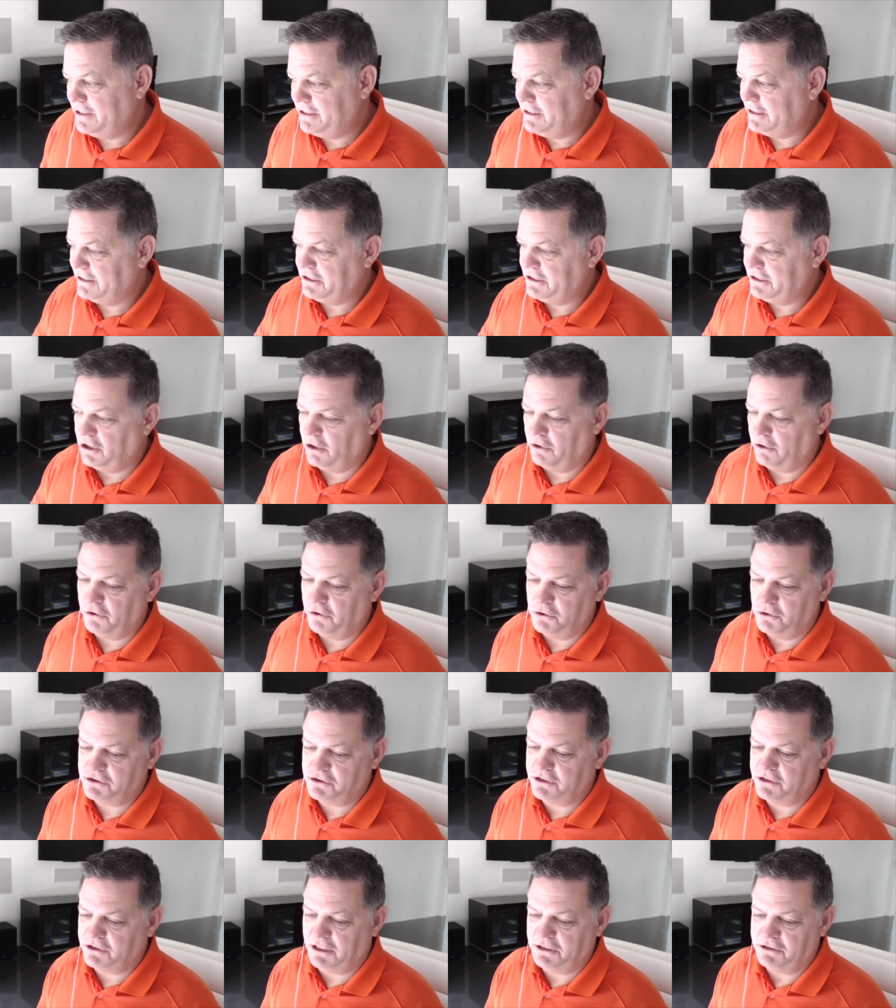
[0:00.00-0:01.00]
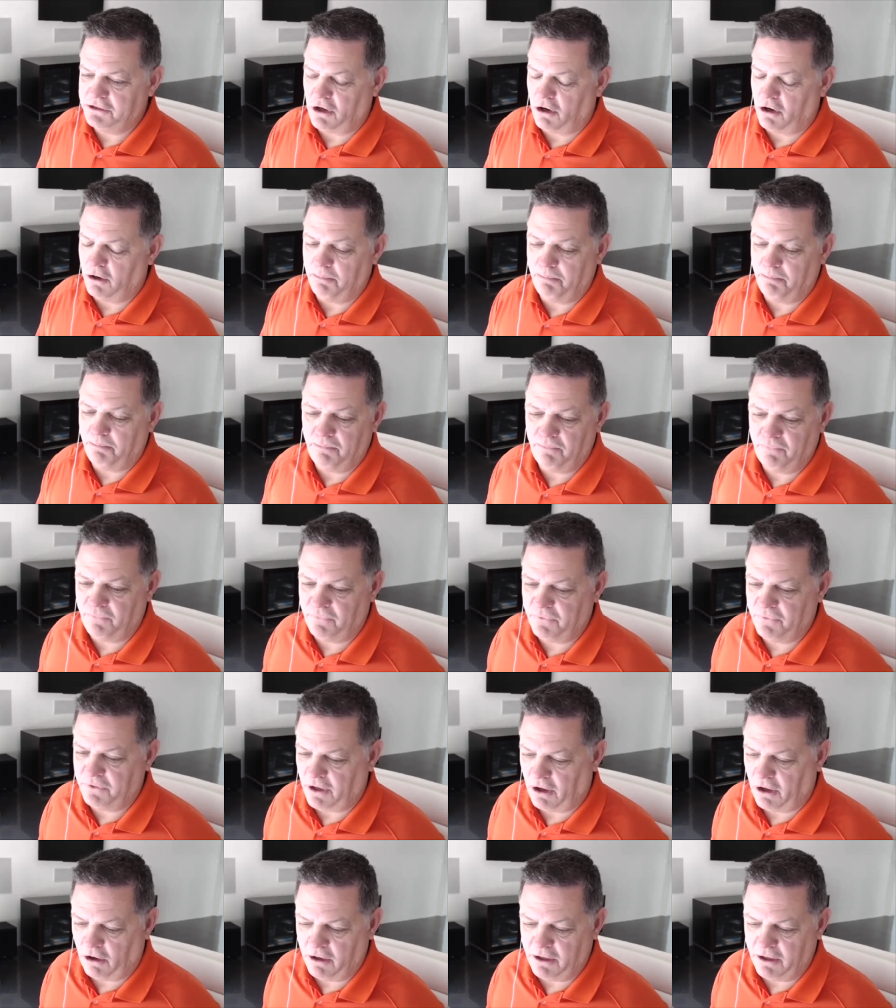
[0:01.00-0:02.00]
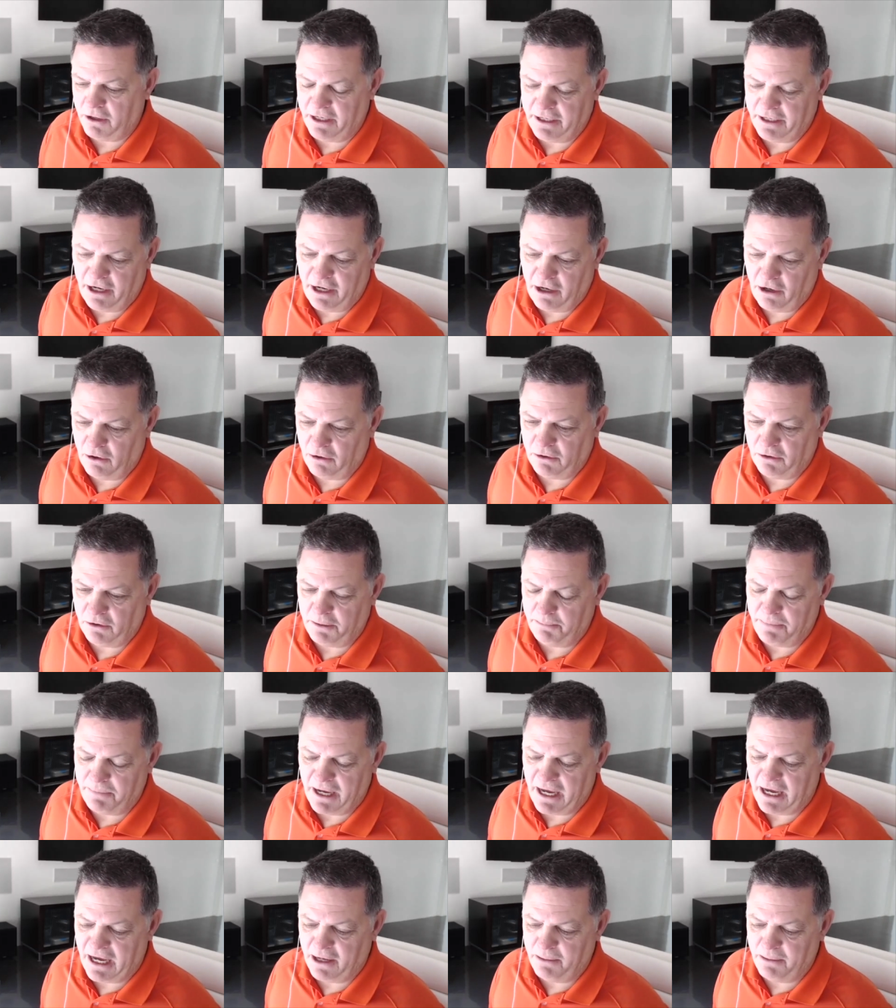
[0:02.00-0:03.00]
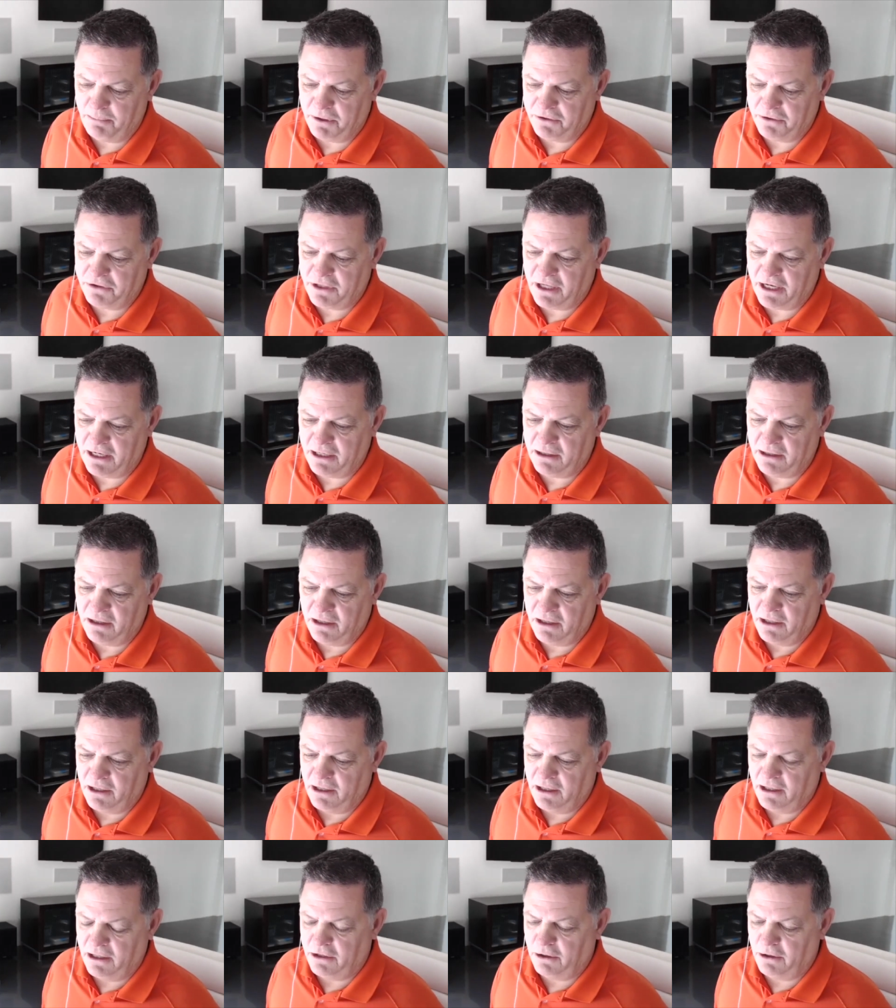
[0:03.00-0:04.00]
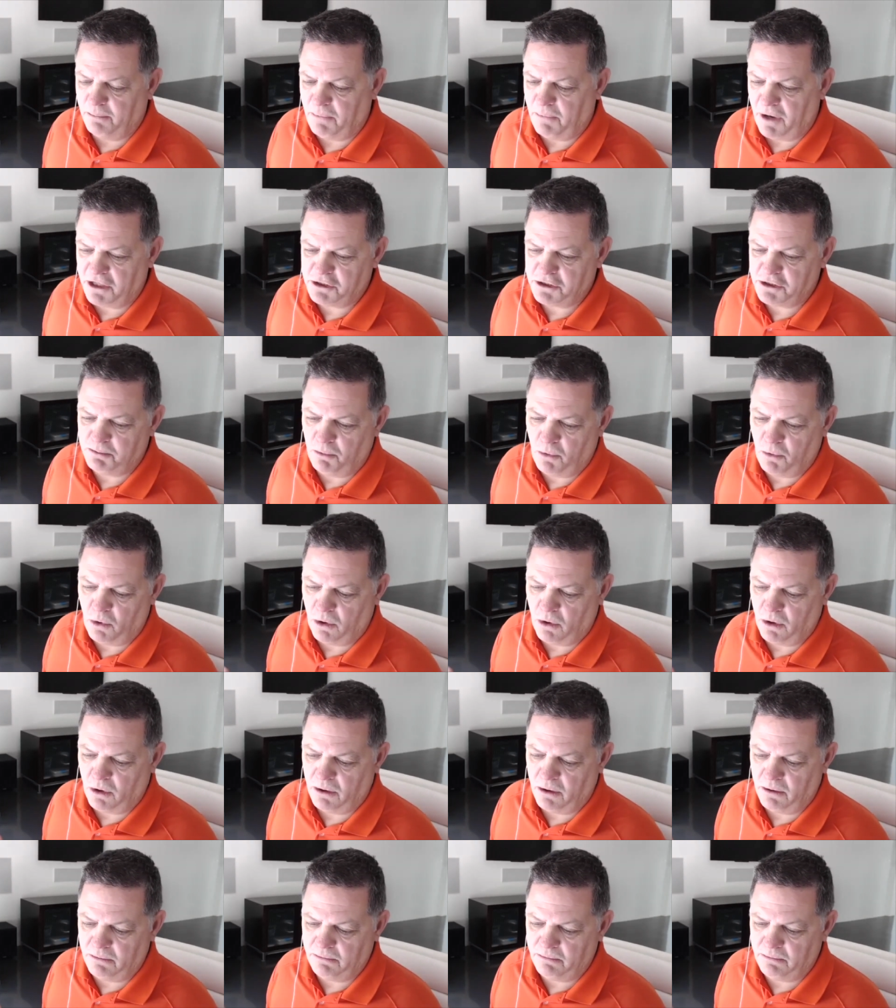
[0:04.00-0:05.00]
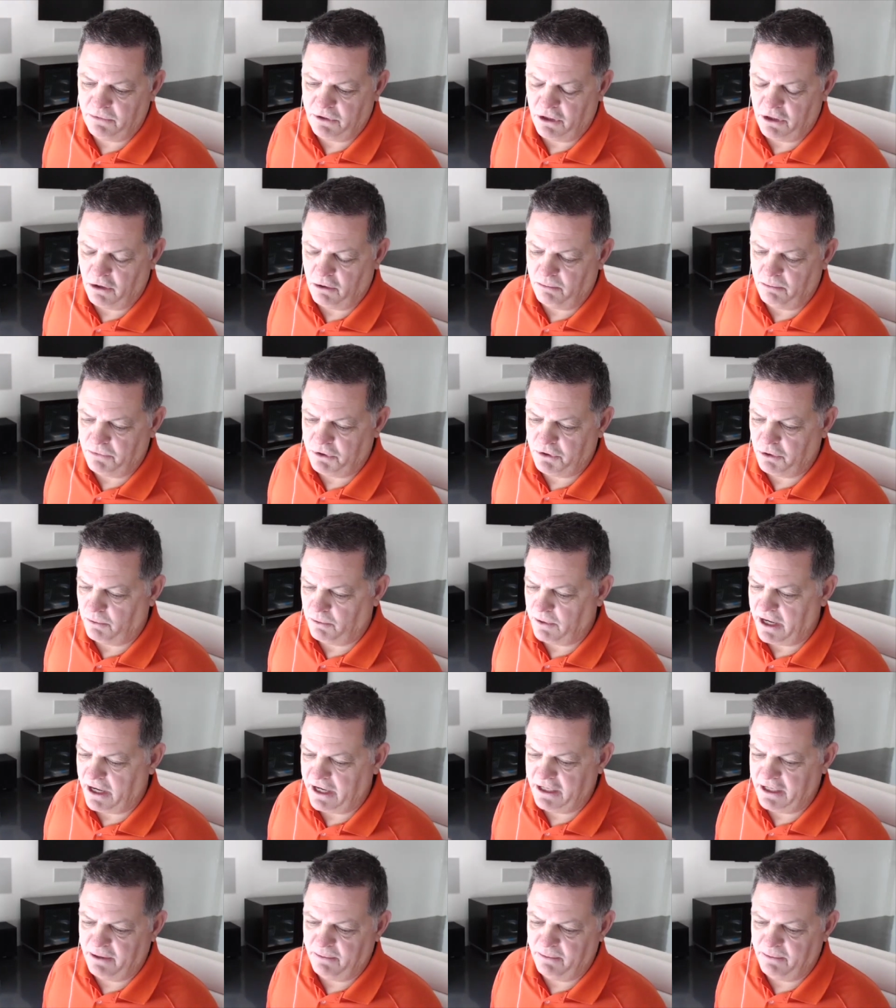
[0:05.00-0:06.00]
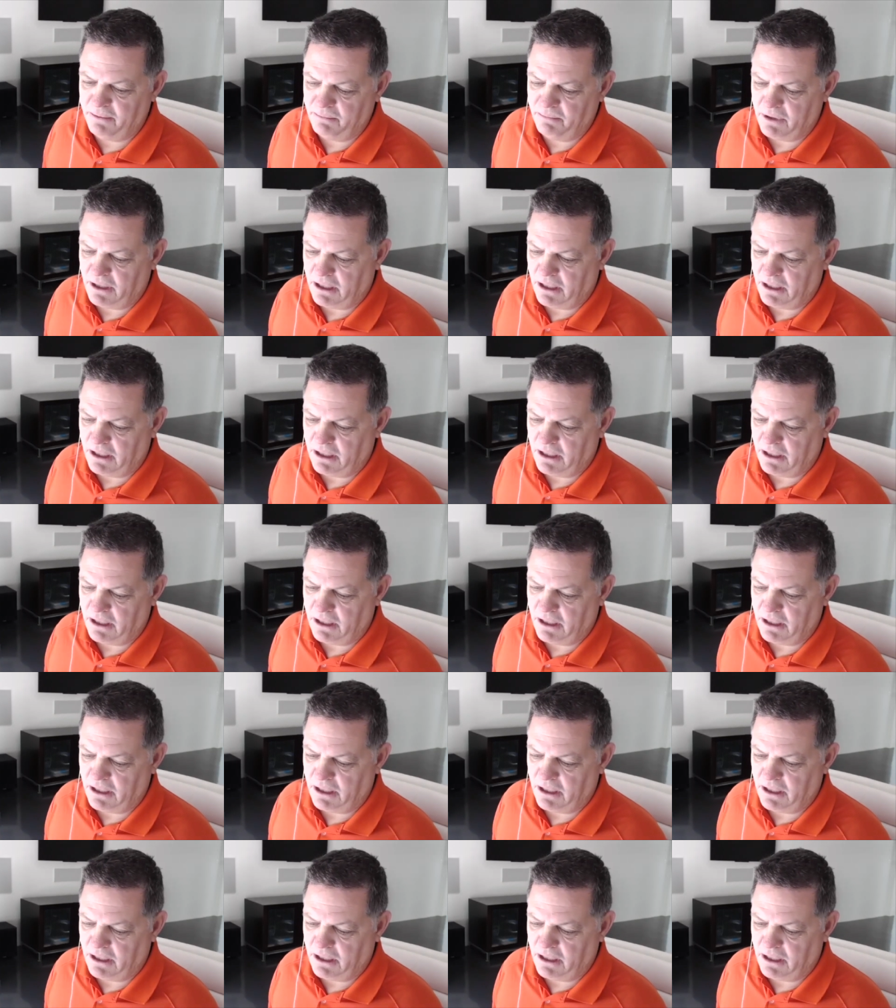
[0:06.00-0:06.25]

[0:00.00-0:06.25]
you know those things aren't aren't inherently bad, but they they're much more you know uranium.